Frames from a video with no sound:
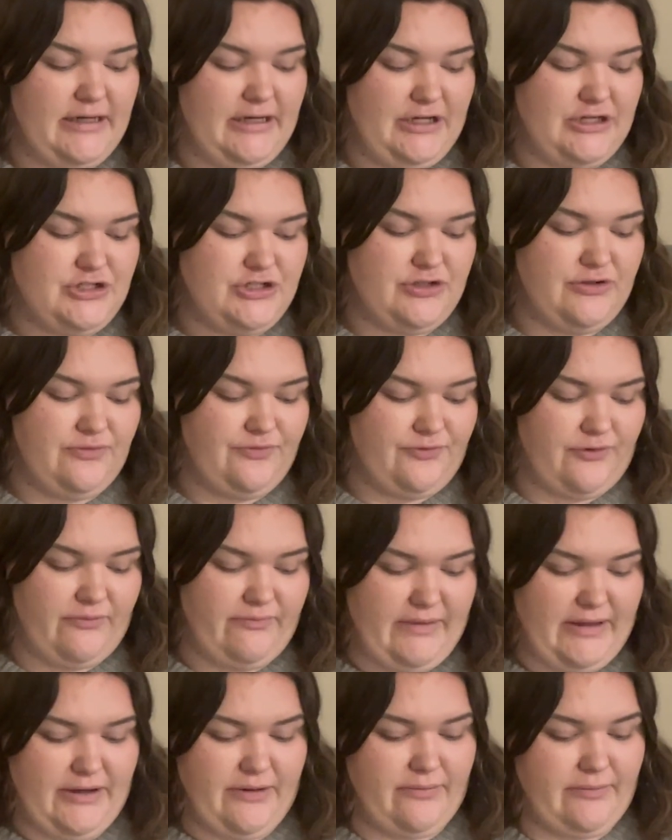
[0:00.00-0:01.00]
issue for
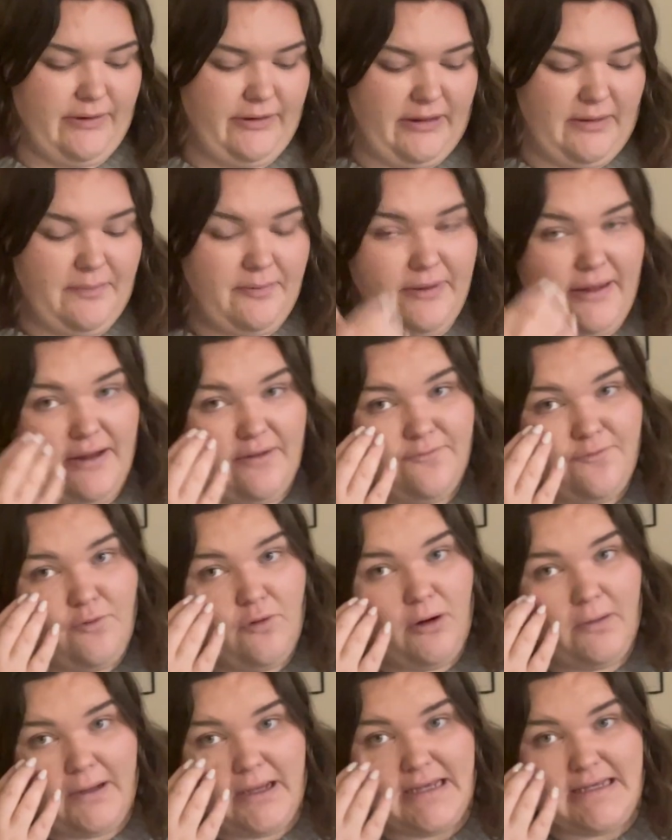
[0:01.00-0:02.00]
me to really plan
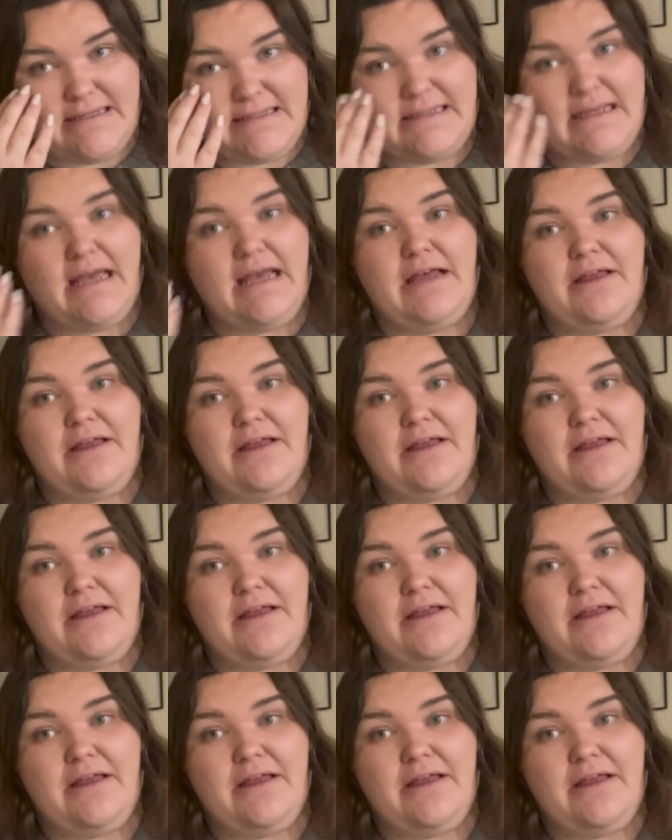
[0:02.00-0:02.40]
for because